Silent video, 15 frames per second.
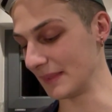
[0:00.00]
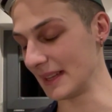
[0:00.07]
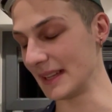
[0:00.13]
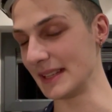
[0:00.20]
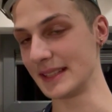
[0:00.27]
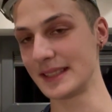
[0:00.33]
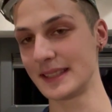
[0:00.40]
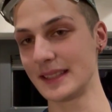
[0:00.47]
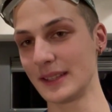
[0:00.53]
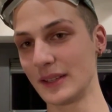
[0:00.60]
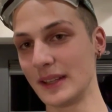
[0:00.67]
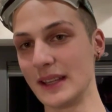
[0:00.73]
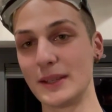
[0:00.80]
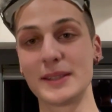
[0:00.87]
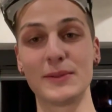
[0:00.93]

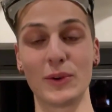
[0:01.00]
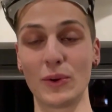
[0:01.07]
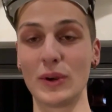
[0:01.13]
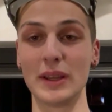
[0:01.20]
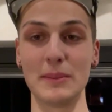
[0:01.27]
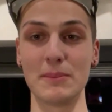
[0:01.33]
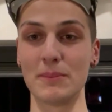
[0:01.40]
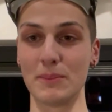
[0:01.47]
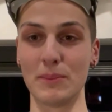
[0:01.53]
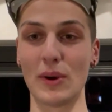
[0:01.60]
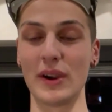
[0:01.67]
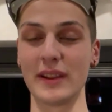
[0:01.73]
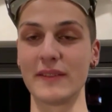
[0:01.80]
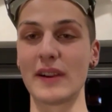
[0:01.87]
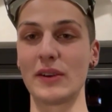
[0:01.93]
it's really
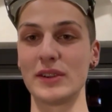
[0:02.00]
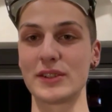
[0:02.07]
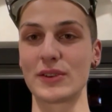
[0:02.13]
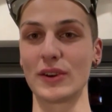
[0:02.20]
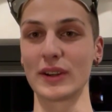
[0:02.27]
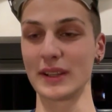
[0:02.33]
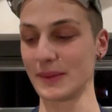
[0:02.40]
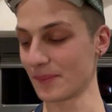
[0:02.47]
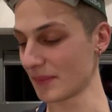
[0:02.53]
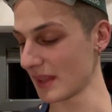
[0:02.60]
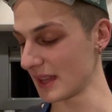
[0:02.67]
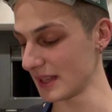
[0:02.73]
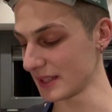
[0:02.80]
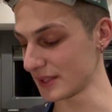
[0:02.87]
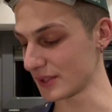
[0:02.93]
burning very strongly.
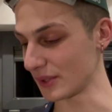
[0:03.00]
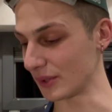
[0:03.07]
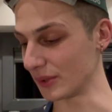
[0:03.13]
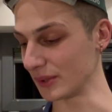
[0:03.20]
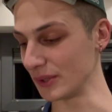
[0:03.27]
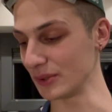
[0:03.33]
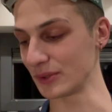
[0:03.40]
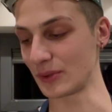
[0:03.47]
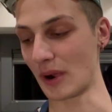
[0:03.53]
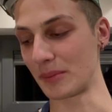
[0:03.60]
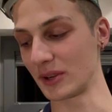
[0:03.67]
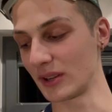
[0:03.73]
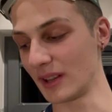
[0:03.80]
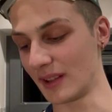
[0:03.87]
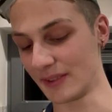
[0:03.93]
So use rubber
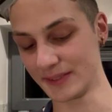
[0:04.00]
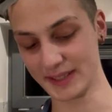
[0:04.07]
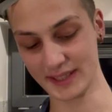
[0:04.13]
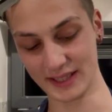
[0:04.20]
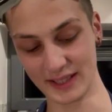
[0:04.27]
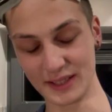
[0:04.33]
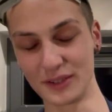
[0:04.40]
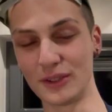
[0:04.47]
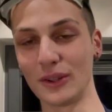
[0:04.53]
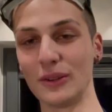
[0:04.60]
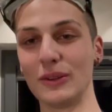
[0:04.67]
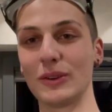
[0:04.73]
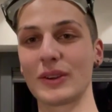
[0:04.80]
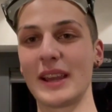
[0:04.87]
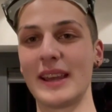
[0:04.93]
gloves. Don't
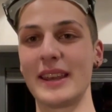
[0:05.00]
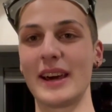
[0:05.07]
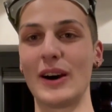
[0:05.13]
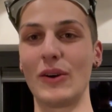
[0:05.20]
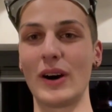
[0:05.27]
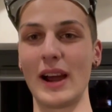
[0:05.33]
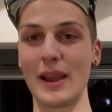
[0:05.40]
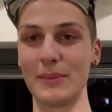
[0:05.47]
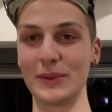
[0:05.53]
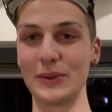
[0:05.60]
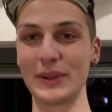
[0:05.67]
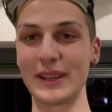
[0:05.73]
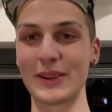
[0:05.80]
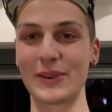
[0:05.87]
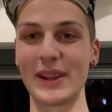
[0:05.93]
look at how I'm
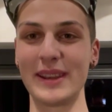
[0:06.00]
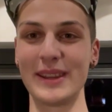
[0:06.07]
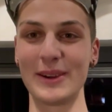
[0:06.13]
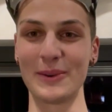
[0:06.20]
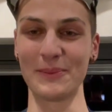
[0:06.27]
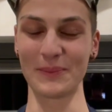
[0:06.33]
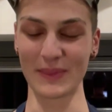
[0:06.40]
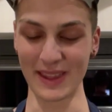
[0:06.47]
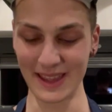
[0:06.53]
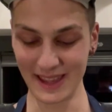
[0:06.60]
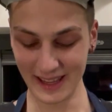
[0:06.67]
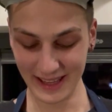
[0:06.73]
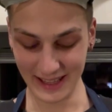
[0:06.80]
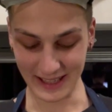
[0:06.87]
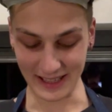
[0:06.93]
doing it right now.
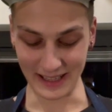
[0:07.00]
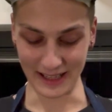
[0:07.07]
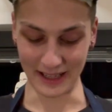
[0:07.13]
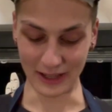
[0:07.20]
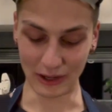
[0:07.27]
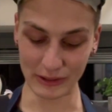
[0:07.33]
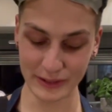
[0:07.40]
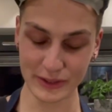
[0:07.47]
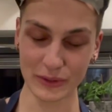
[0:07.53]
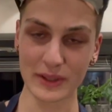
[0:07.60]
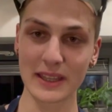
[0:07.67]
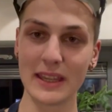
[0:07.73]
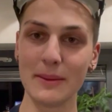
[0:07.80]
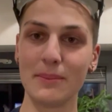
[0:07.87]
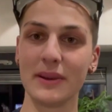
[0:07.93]
Also
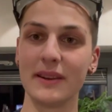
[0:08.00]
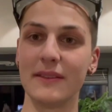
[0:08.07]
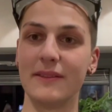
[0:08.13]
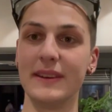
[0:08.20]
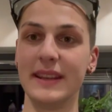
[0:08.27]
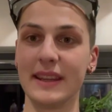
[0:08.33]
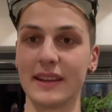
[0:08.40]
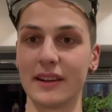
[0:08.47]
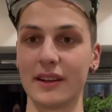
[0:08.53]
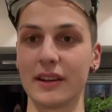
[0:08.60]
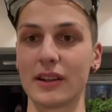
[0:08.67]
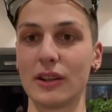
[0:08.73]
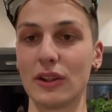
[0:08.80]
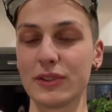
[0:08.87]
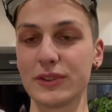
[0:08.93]
keep vinegar
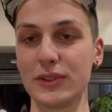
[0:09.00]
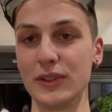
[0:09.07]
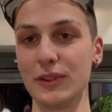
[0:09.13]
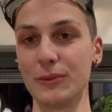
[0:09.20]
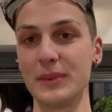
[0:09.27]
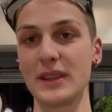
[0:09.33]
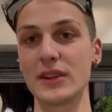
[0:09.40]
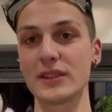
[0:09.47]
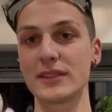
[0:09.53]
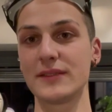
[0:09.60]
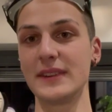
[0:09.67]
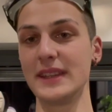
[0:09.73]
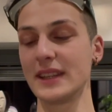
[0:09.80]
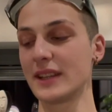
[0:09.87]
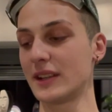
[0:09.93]
close to you, because
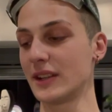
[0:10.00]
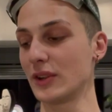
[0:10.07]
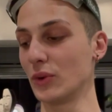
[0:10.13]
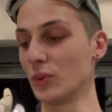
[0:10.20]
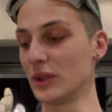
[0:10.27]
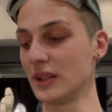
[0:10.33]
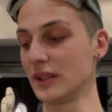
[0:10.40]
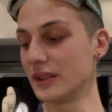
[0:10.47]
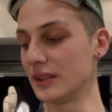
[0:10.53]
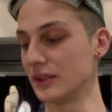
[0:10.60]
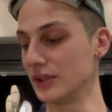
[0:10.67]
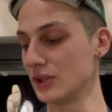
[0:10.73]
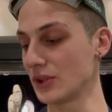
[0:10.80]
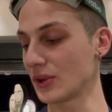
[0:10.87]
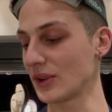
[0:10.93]
vinegar will
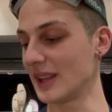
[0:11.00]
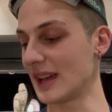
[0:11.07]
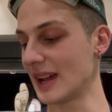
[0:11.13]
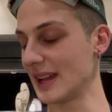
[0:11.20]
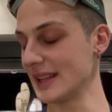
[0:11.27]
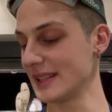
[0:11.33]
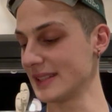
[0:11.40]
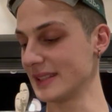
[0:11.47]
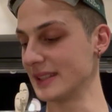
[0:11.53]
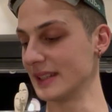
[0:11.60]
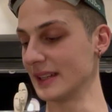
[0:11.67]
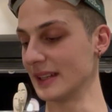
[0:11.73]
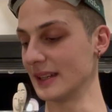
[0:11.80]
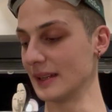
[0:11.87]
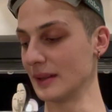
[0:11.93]
neutralize
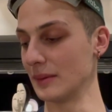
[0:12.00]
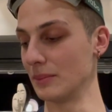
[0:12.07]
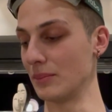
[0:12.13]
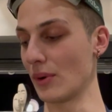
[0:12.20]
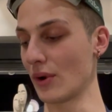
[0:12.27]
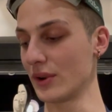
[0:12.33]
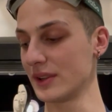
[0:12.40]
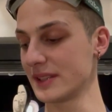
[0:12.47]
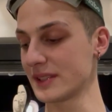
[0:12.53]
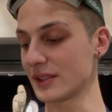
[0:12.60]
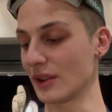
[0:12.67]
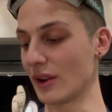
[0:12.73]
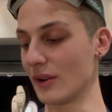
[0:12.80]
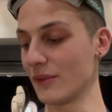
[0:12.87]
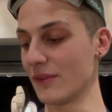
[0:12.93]
the burns
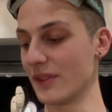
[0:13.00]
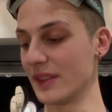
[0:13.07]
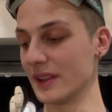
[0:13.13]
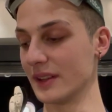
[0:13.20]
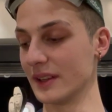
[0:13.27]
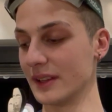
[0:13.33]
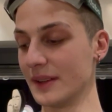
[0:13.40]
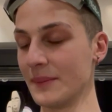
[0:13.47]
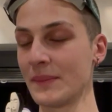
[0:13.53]
of the